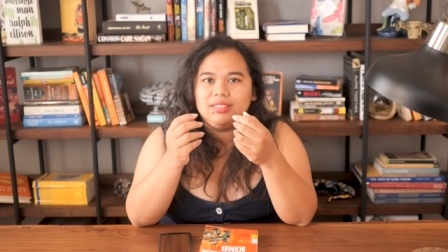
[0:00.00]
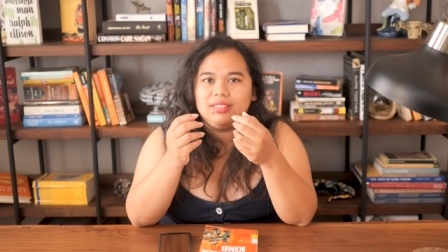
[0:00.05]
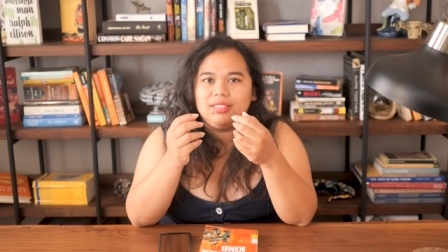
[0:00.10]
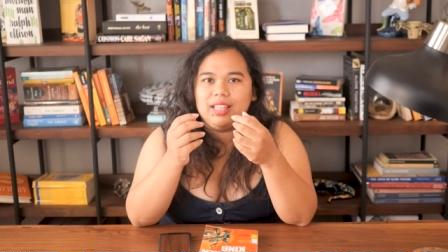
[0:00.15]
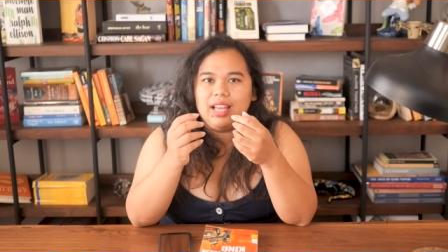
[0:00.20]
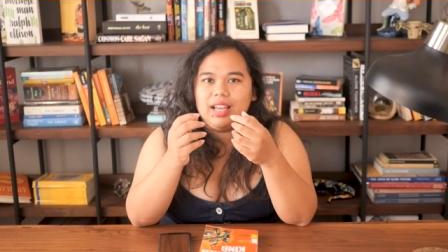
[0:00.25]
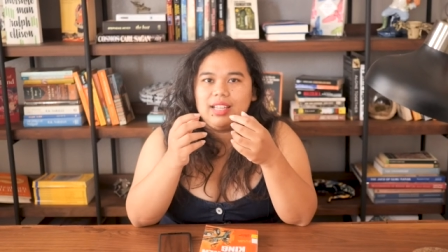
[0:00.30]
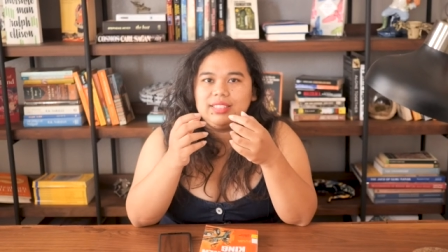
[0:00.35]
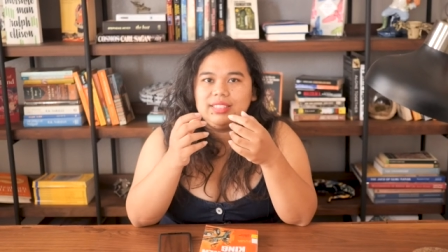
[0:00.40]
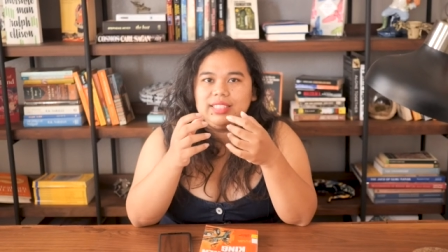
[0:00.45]

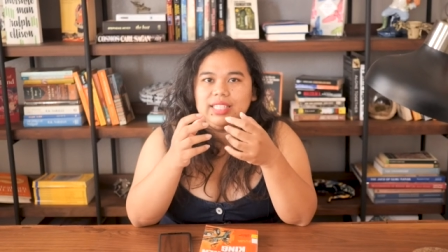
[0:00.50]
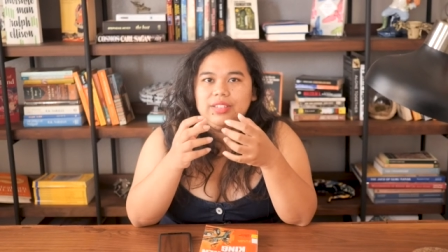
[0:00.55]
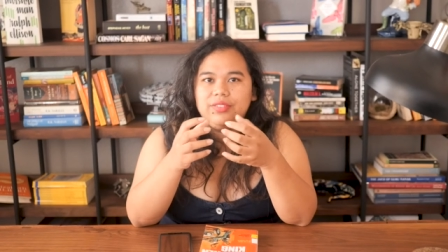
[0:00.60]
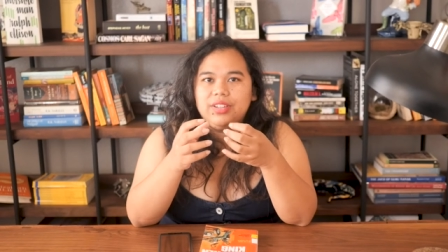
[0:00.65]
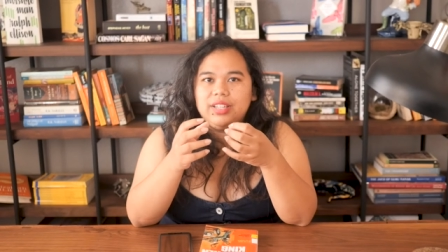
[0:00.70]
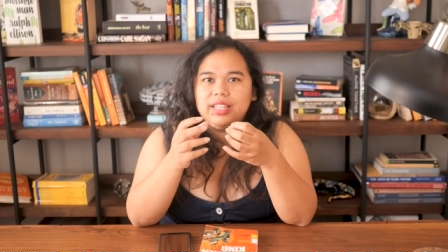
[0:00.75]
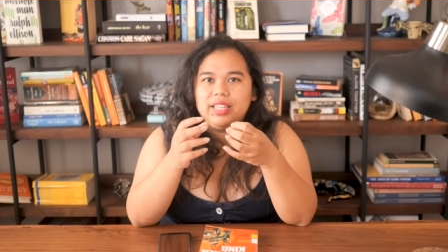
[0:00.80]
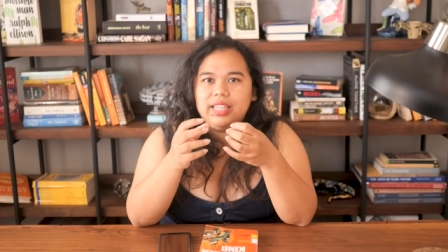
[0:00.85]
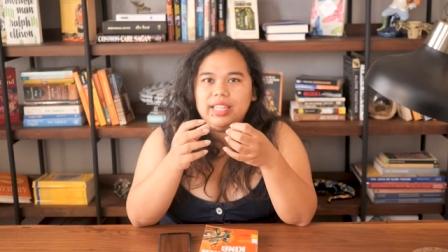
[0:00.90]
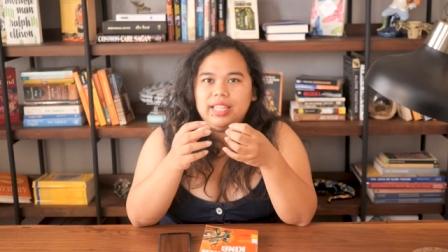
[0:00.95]
that
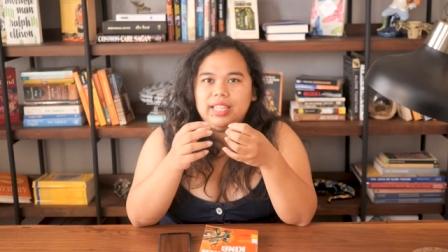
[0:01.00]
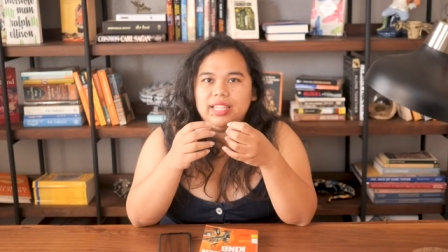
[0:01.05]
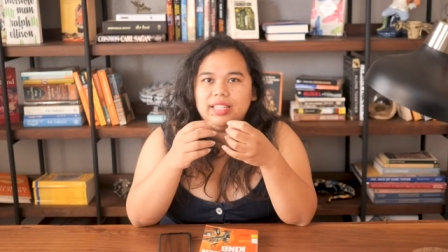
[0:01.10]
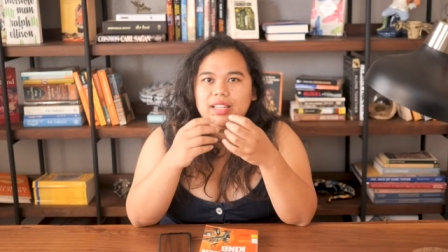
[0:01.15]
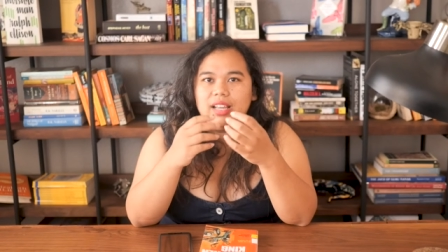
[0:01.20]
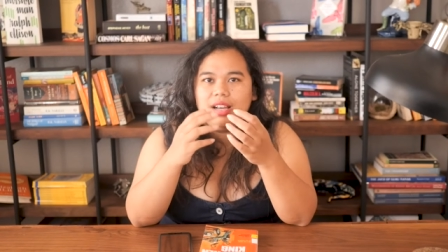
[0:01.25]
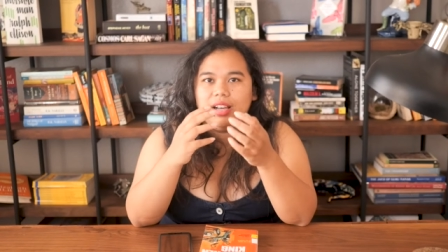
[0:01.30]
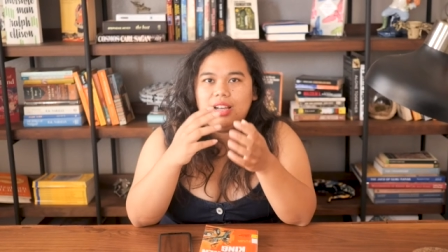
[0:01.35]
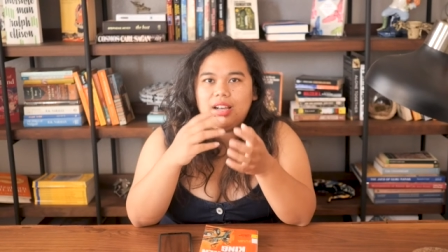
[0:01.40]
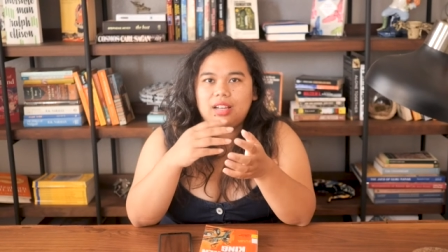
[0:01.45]
stephen
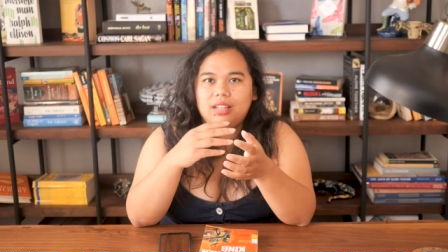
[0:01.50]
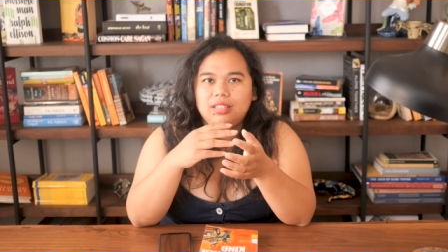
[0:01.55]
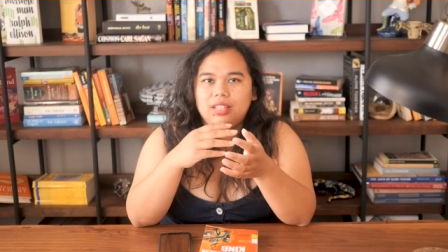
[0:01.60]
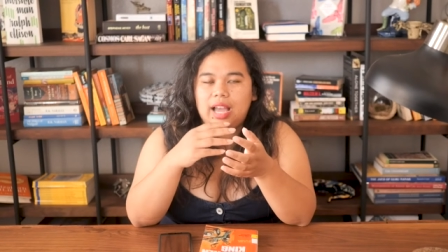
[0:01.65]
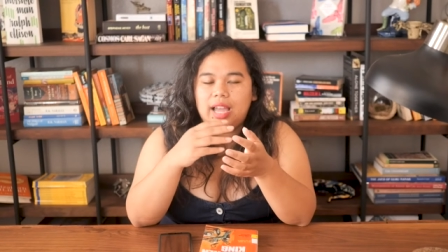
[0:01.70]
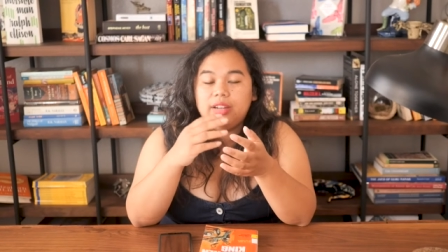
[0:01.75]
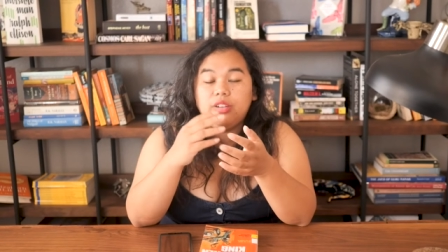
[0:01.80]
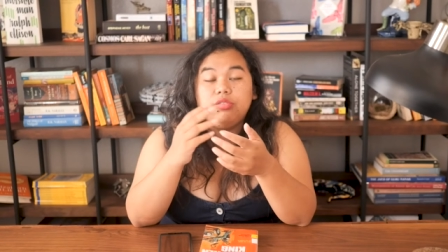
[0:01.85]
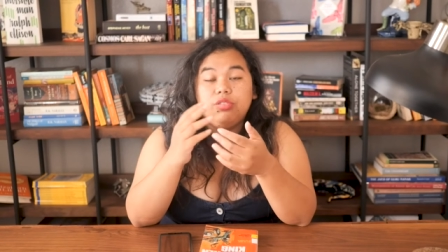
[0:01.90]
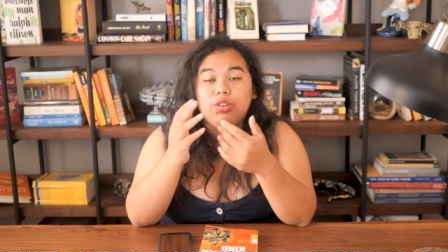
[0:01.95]
king
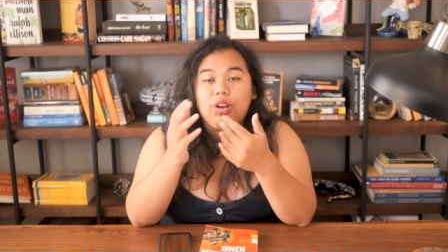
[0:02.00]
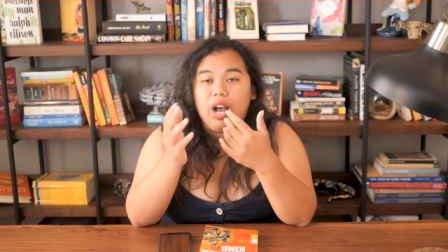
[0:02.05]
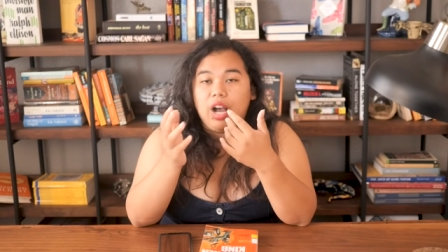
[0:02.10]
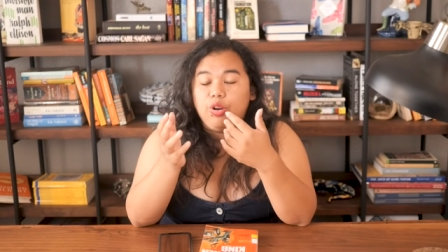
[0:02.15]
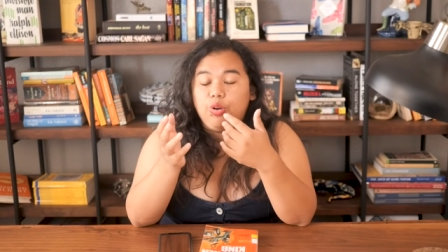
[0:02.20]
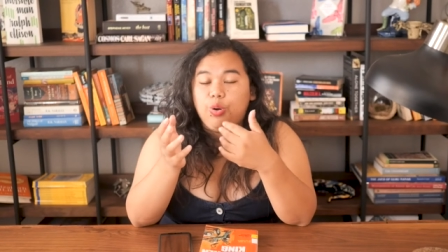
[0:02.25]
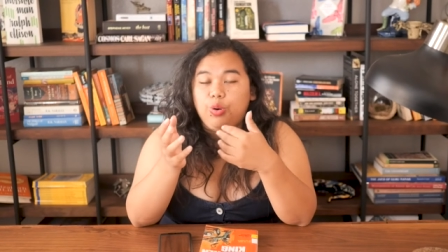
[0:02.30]
I don't know how